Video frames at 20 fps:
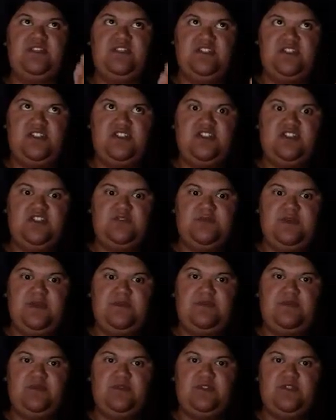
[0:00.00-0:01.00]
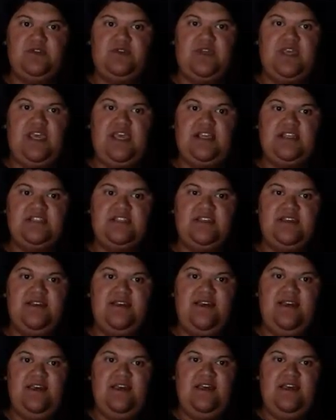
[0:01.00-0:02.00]
Indigenous people to
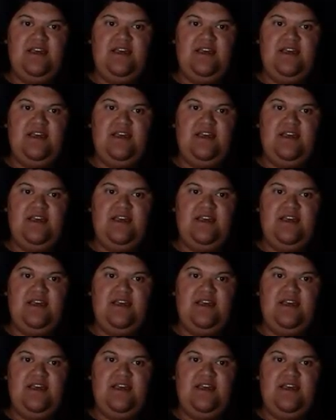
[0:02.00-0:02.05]
get